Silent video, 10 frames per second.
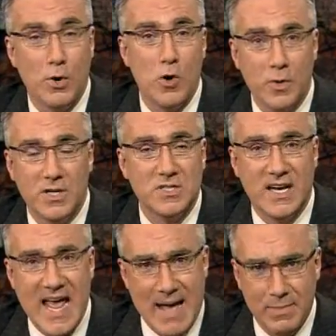permanence
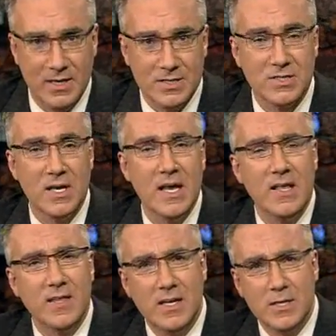and happiness
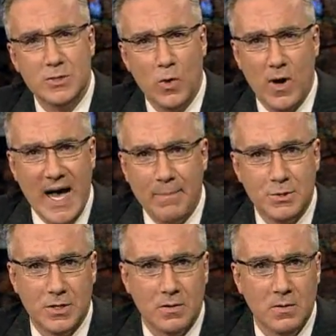that is your
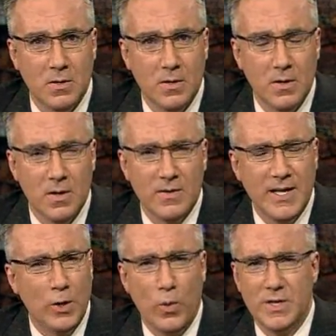option. They
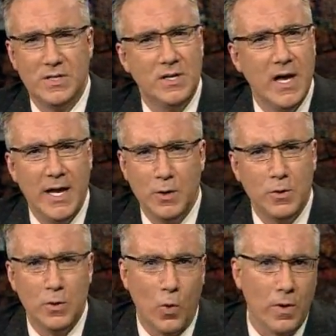don't want to deny you
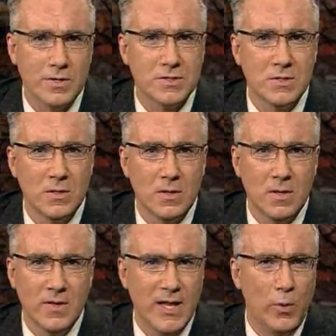yours.
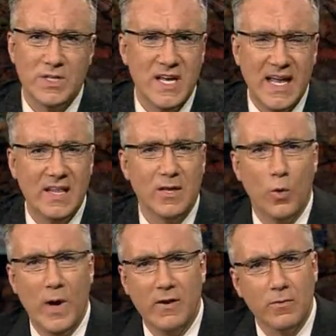They don't want to take anything
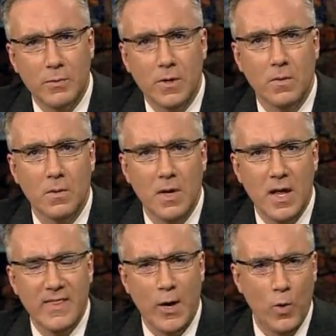away from you.
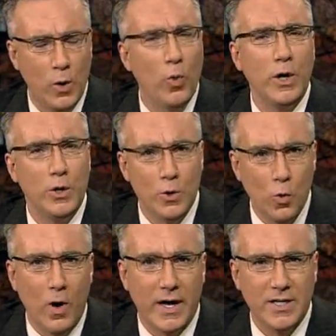They want what you
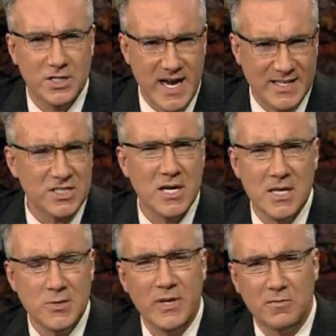want, a chance
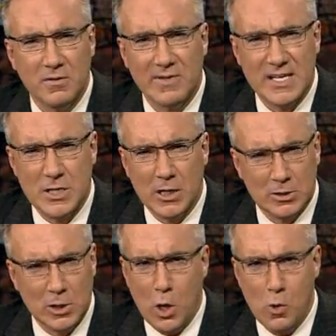to be a little less
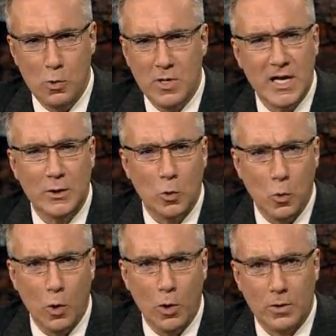alone in the
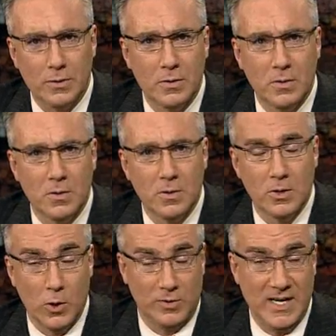world.
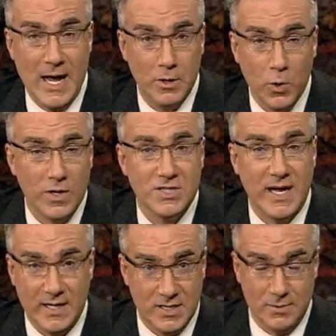Only now you are
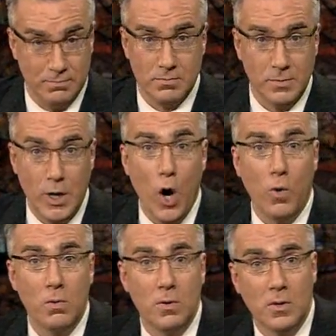saying to them,
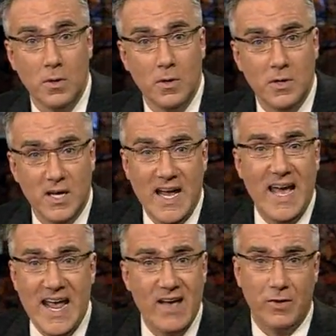no, you
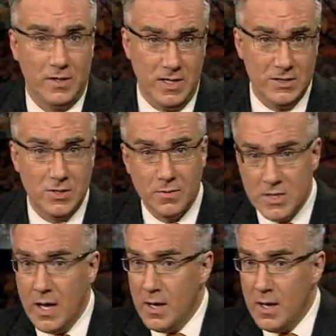can't have it on these terms.